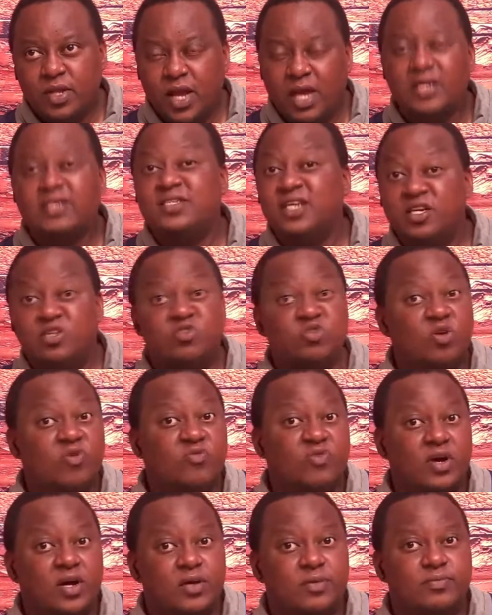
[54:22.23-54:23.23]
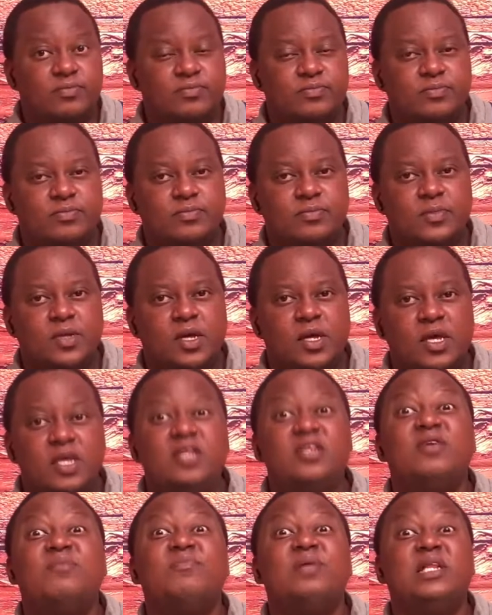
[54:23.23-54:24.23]
and takes over
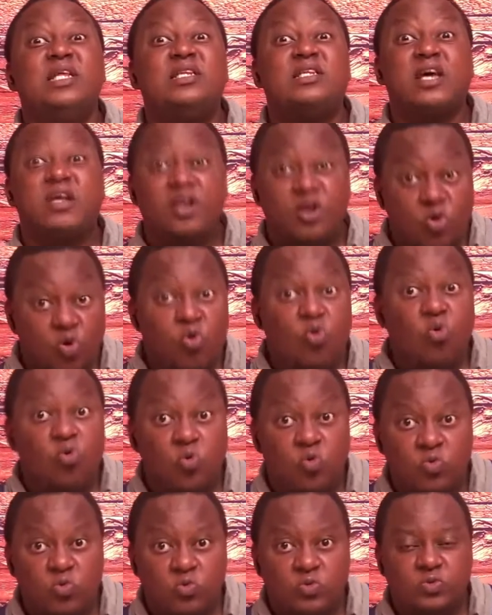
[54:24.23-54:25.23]
in a military coup.